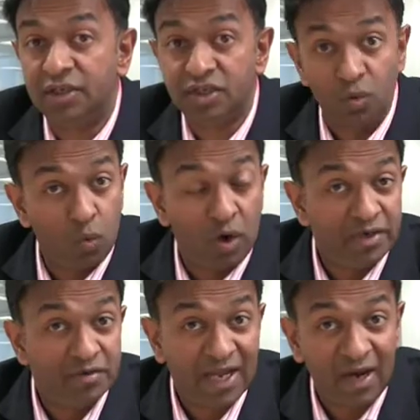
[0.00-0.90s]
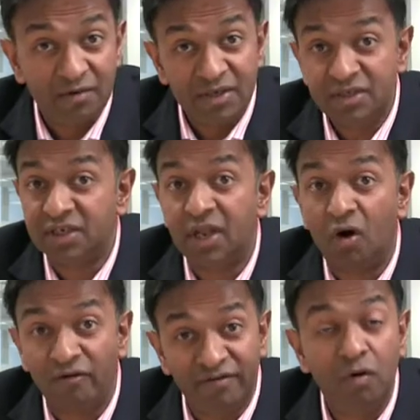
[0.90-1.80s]
So why do carriers
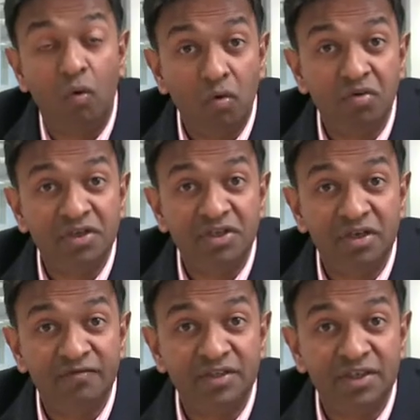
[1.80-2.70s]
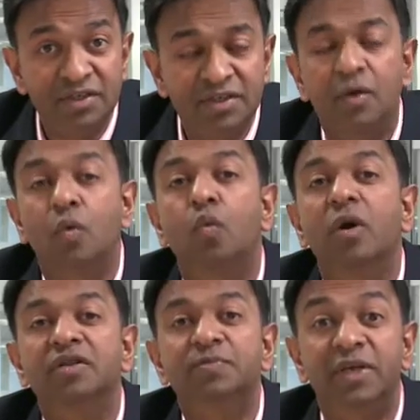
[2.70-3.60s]
offer all the services?
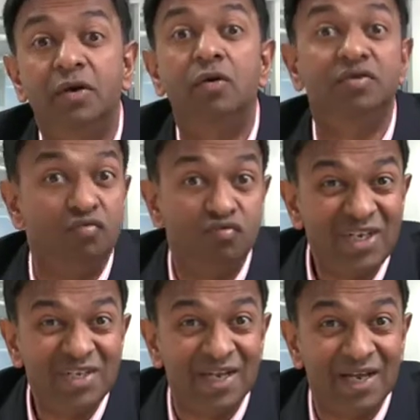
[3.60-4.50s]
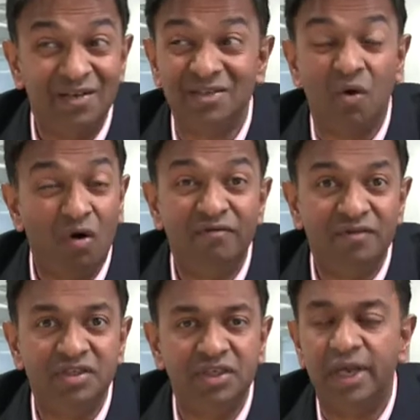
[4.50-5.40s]
Well, it's because retailers
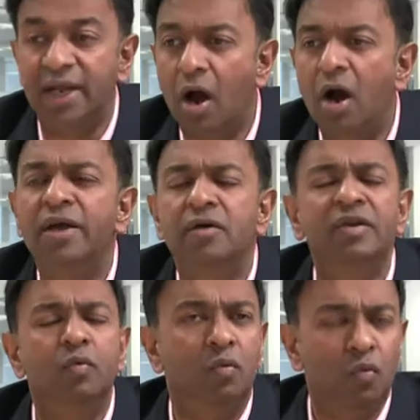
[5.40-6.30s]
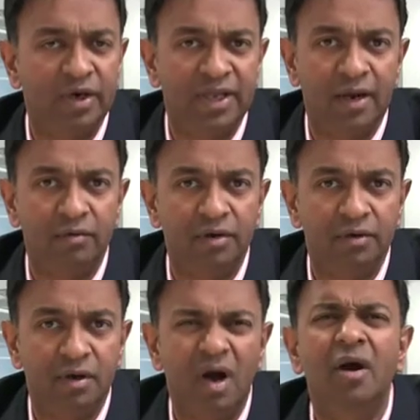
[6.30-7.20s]
often say, I only want one carrier.
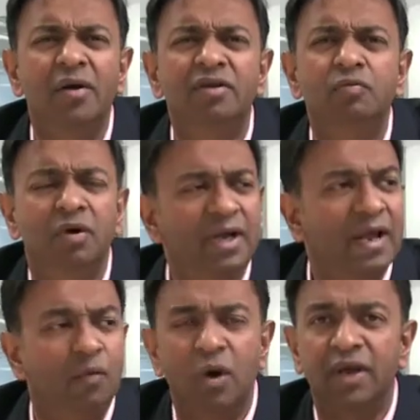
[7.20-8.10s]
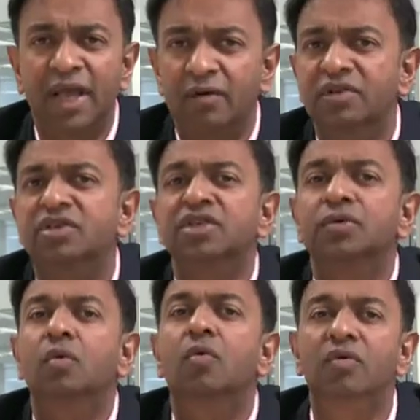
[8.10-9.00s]
I only want one carrier to
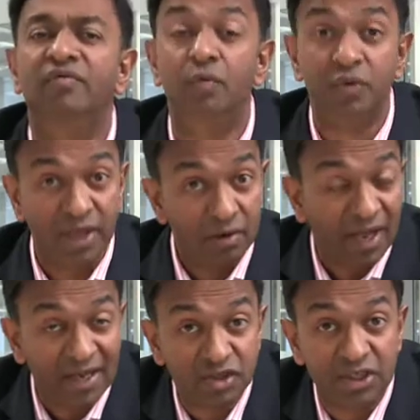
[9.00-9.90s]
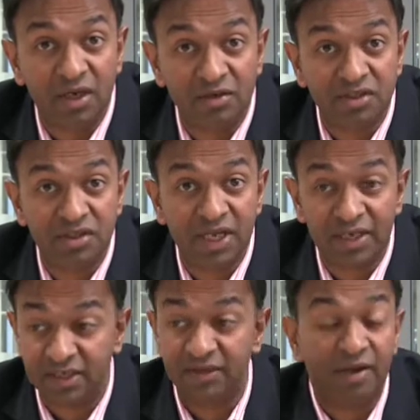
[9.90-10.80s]
do all of it, without actually
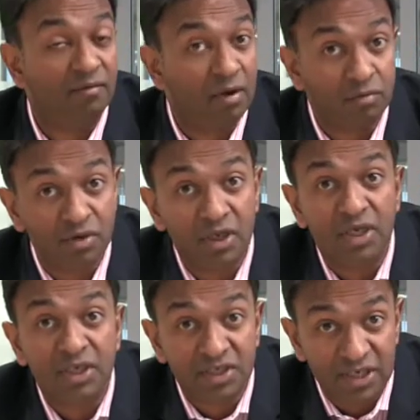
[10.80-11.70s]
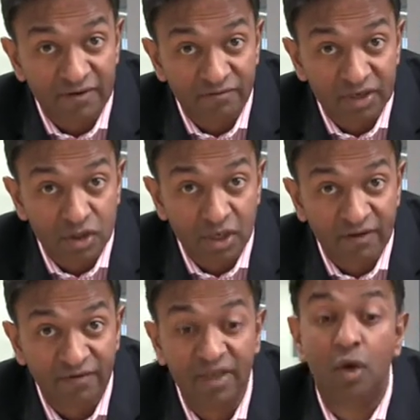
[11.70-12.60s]
understanding their own delivery
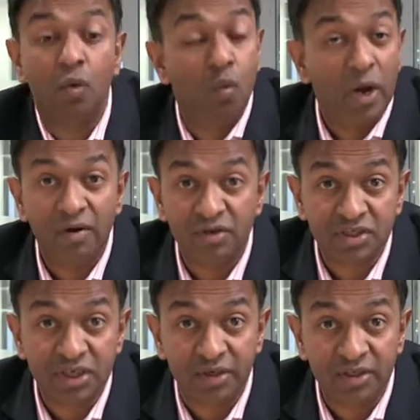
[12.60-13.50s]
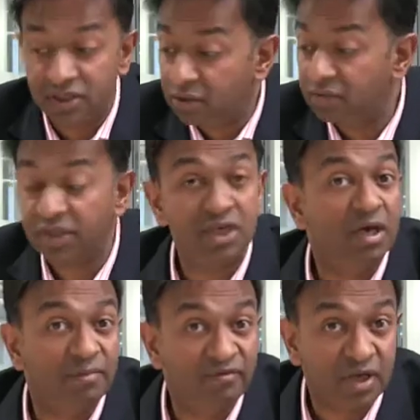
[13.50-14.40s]
traffic, where it's going to, the
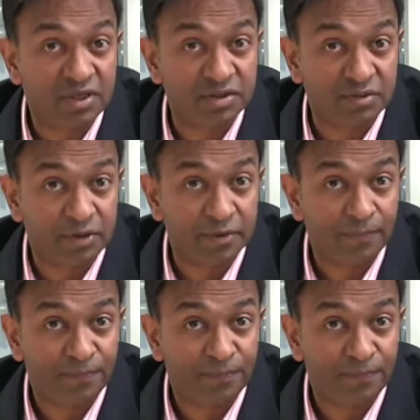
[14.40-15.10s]
type of customer.